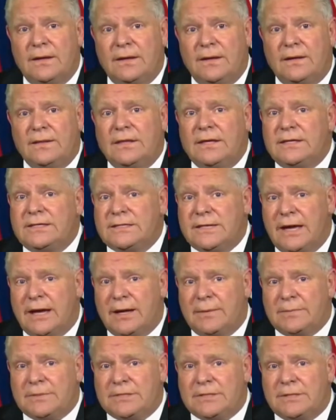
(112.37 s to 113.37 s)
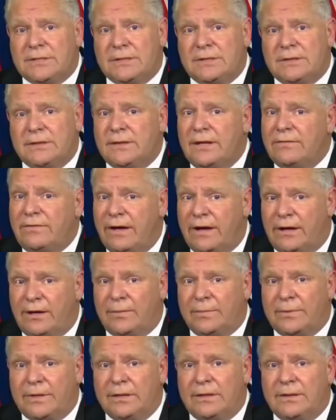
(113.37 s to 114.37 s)
These steps, they've
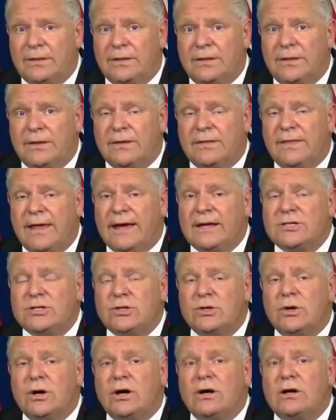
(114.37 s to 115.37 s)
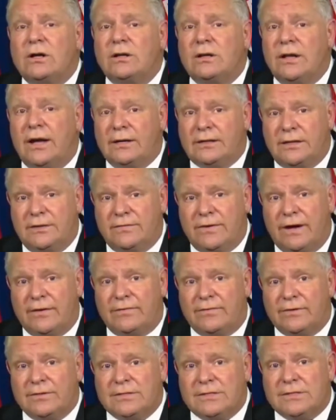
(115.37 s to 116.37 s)
helped thanks to our collective
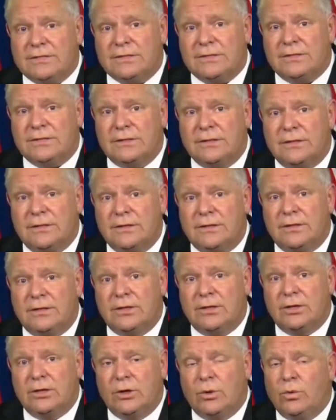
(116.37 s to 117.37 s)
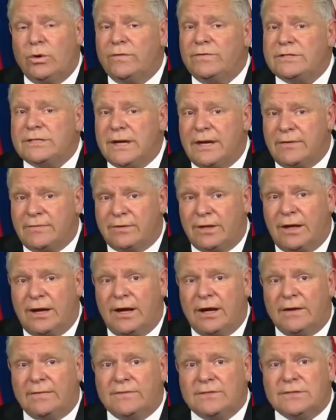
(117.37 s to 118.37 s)
efforts. We've saved
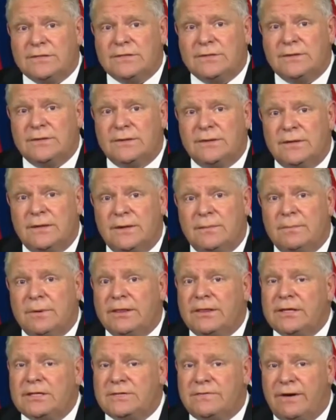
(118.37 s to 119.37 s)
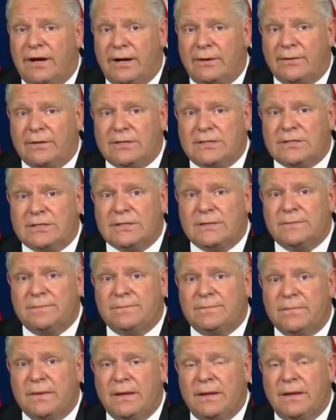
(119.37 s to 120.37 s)
lives, but this virus,
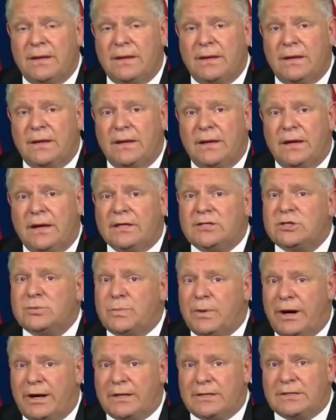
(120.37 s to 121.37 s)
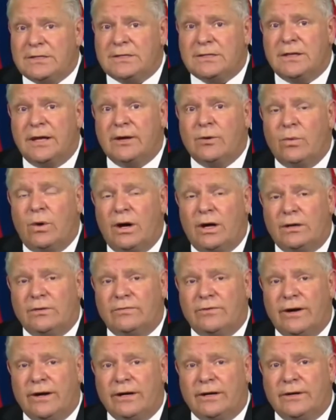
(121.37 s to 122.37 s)
it spreads like
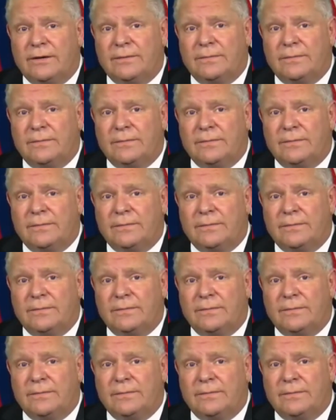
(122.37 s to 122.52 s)
wildfire.